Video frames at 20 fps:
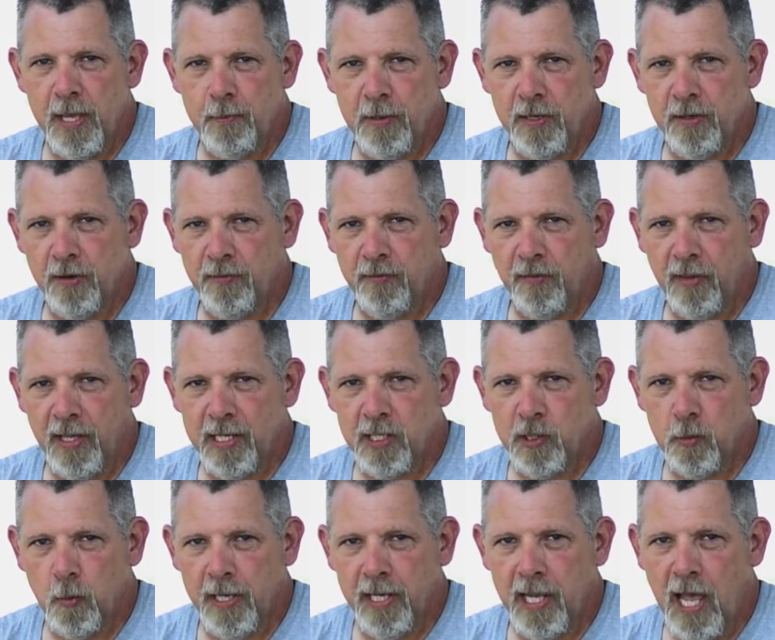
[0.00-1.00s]
keeping your
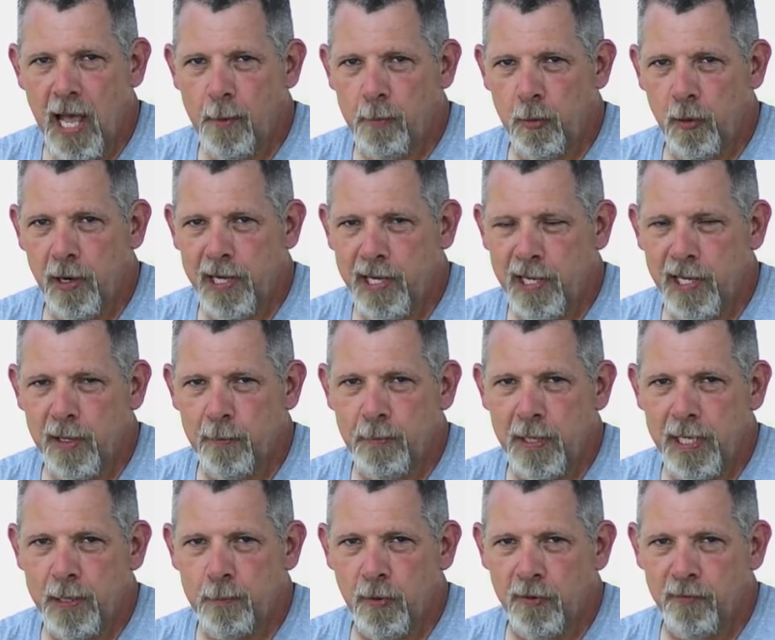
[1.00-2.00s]
FlexWing operating at
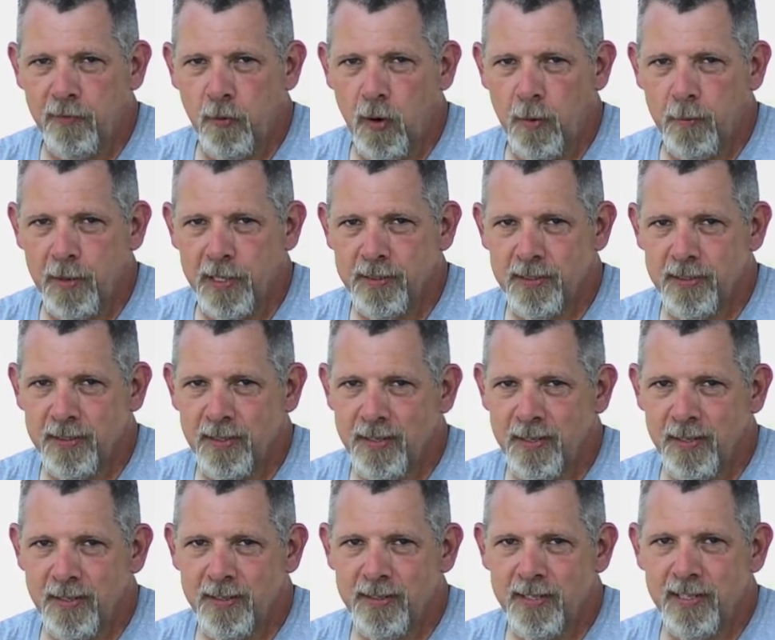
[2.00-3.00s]
peak performance.
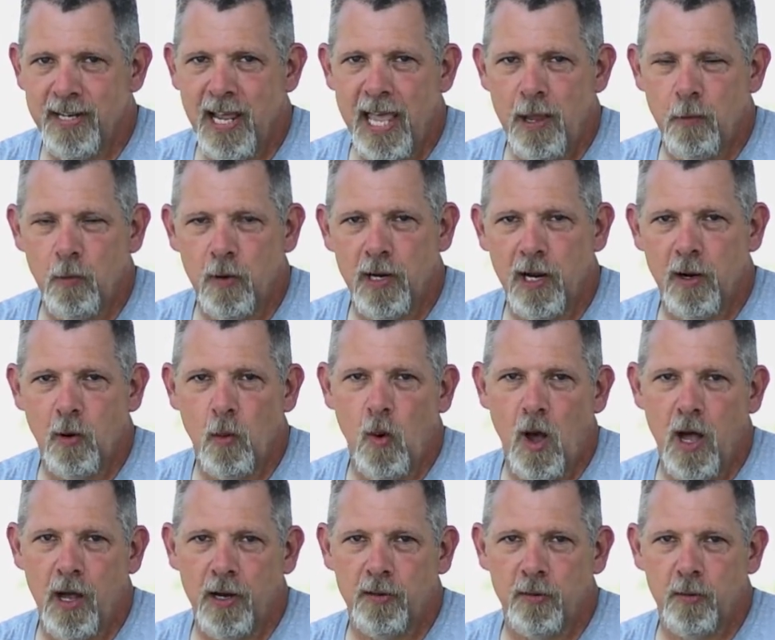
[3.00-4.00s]
Today we're going to
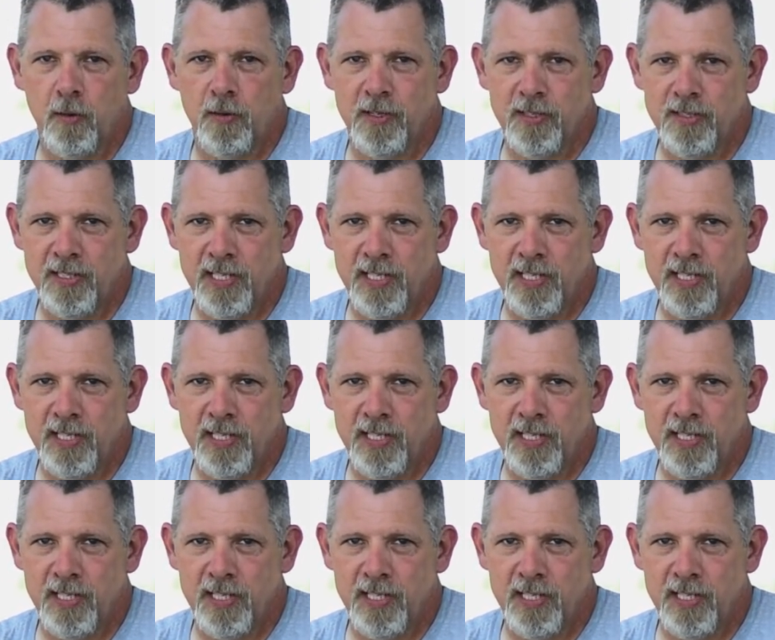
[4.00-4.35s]
walk through the